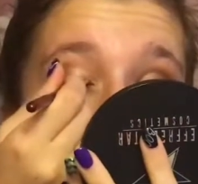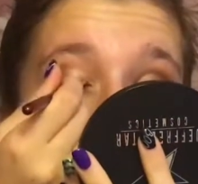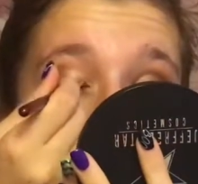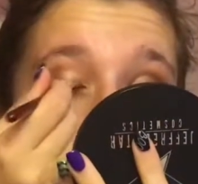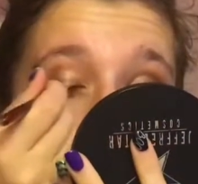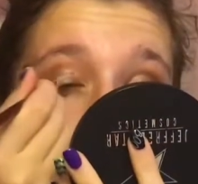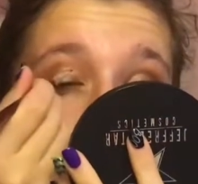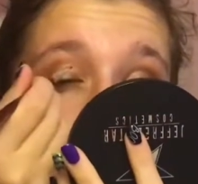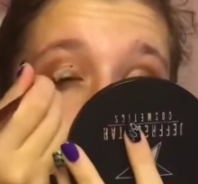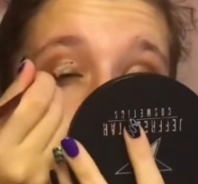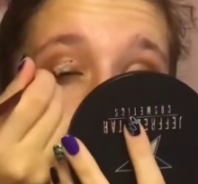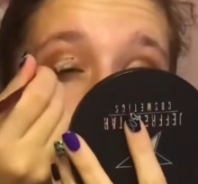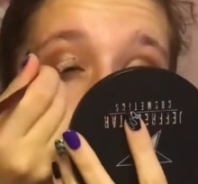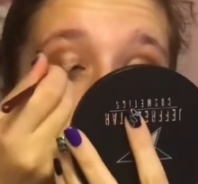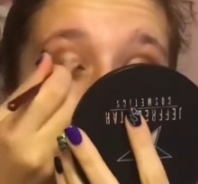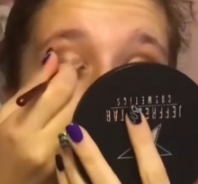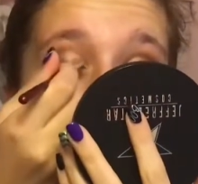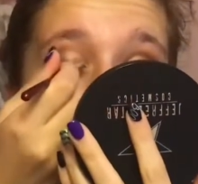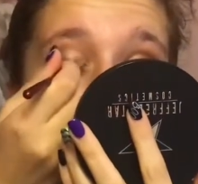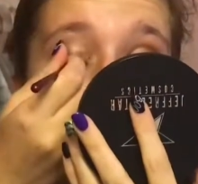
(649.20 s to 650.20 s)
on.
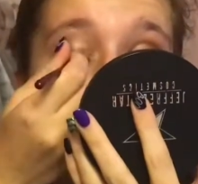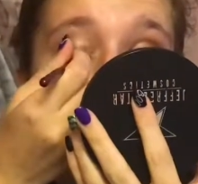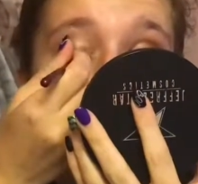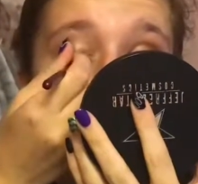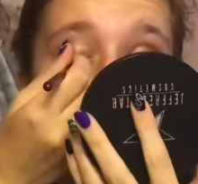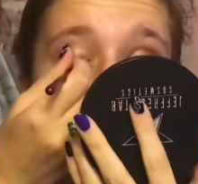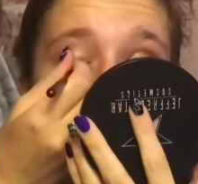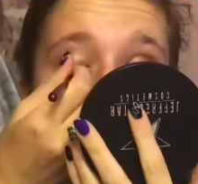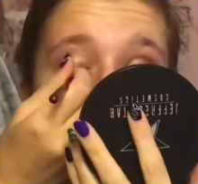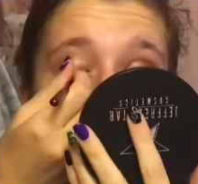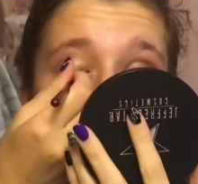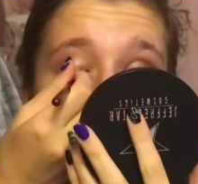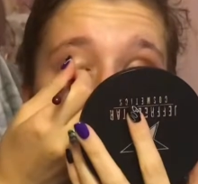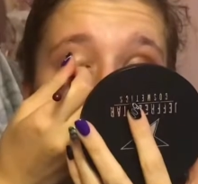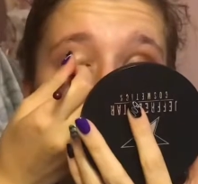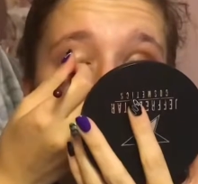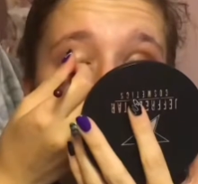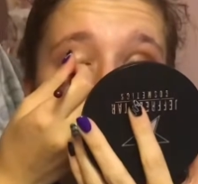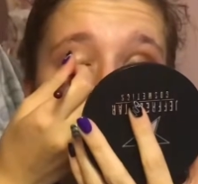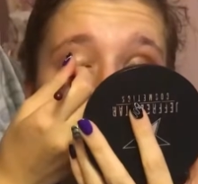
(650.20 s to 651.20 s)
Oh, I'm messing up
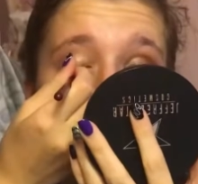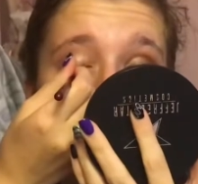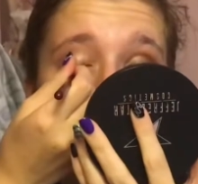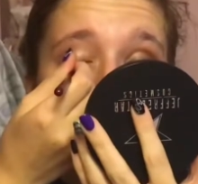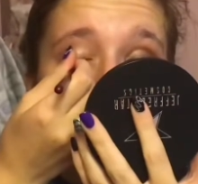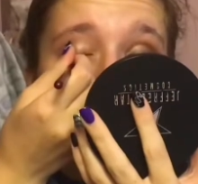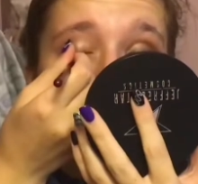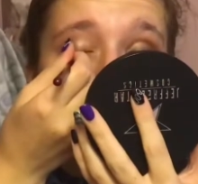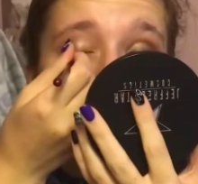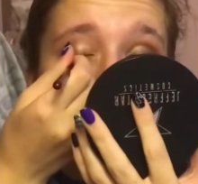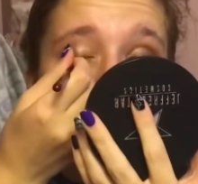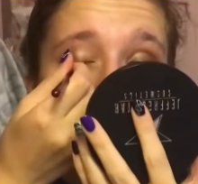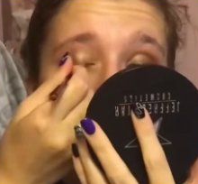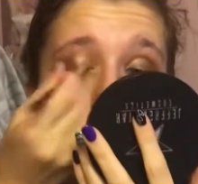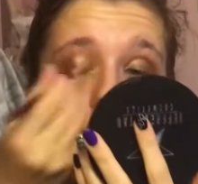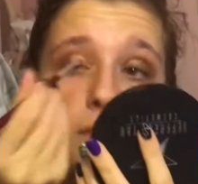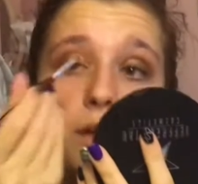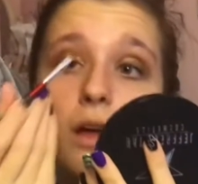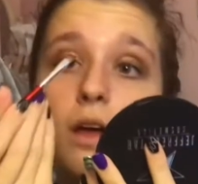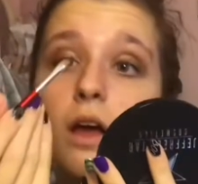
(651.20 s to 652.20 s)
already.
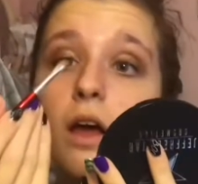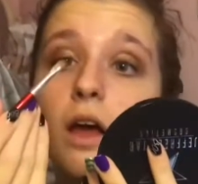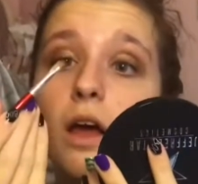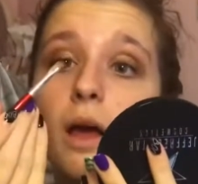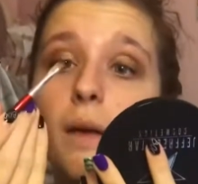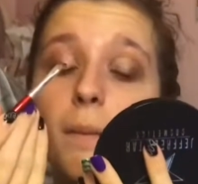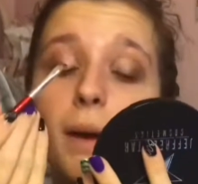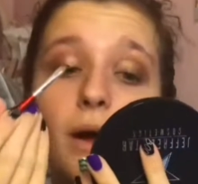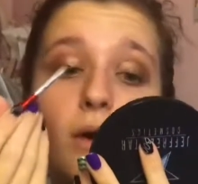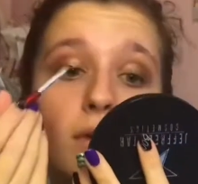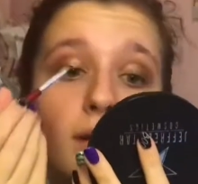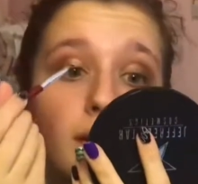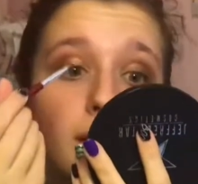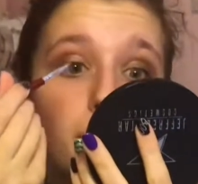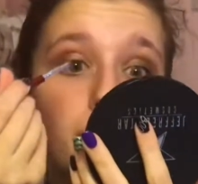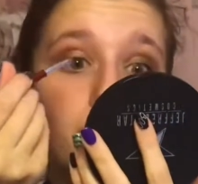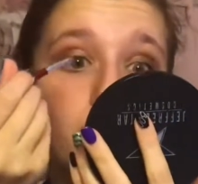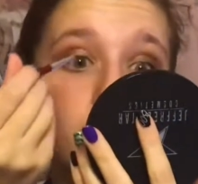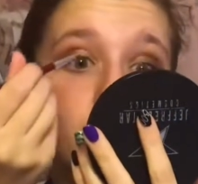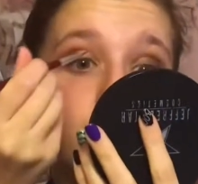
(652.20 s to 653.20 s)
Am I holding
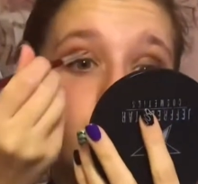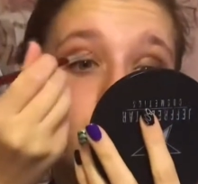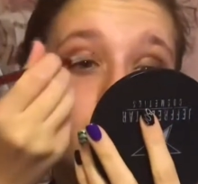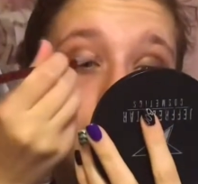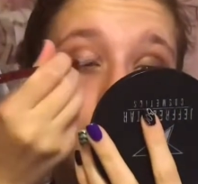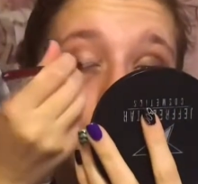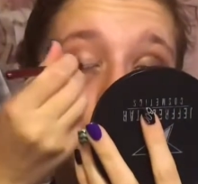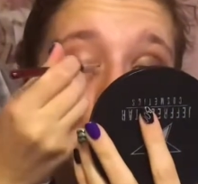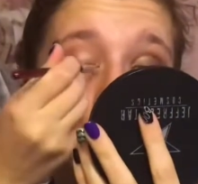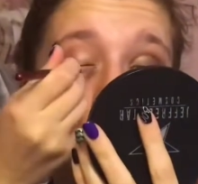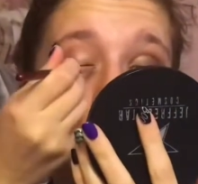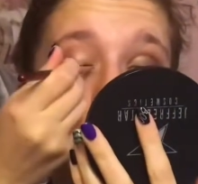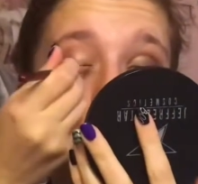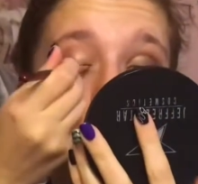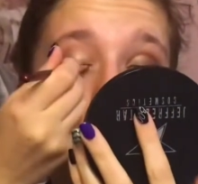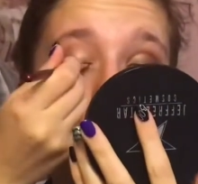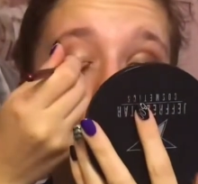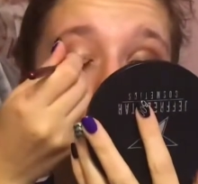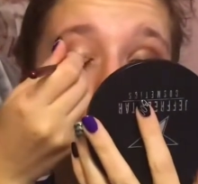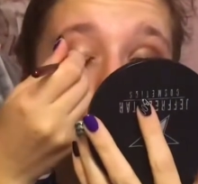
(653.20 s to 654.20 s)
the brush right? I am.